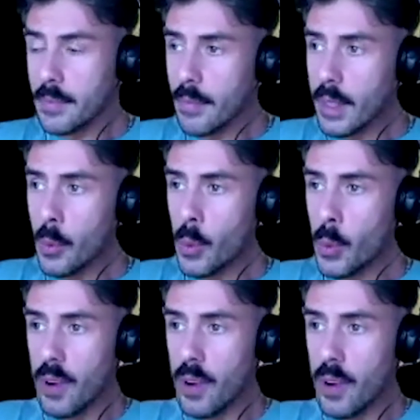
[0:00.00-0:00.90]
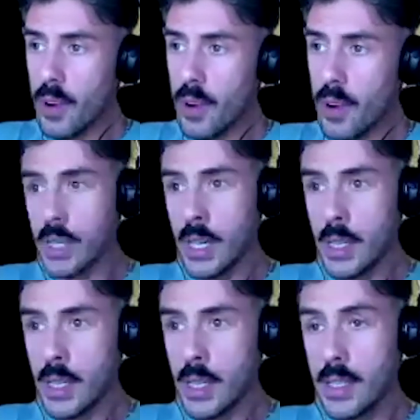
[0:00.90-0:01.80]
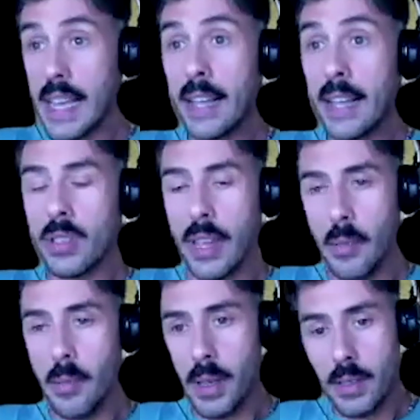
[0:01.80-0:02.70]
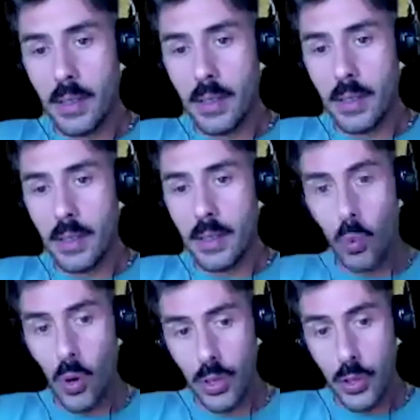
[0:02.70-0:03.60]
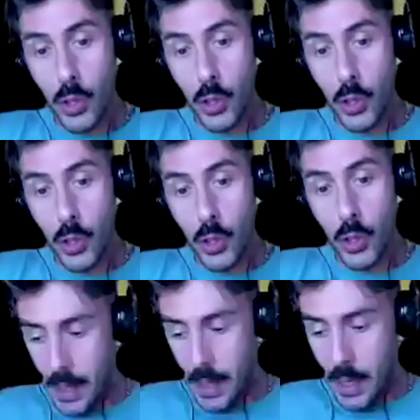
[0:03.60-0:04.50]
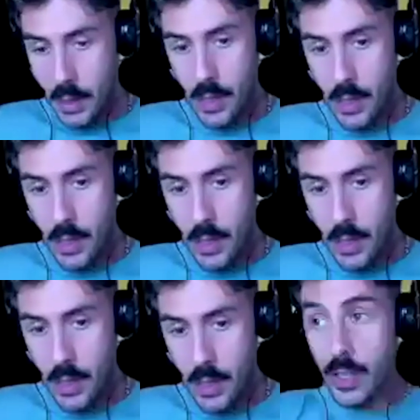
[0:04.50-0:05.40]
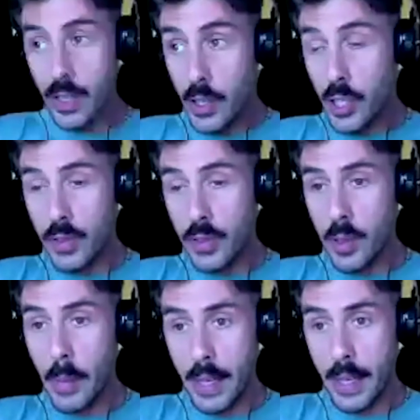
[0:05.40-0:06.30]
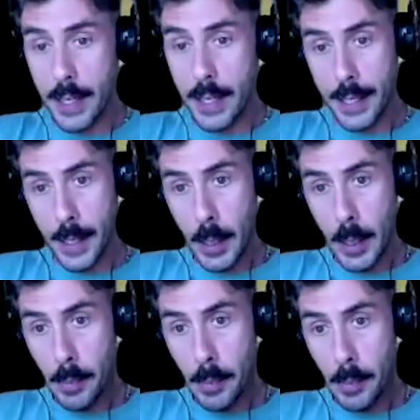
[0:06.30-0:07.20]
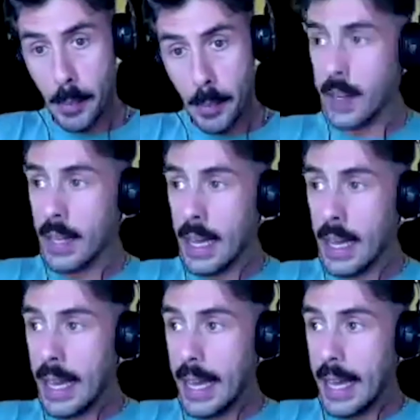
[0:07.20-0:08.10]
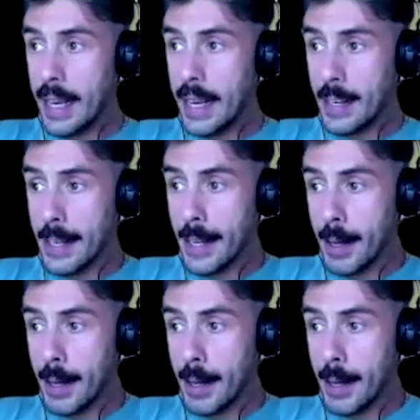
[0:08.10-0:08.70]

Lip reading: we have always used this edutainment word to describe this sort of shifting back together. And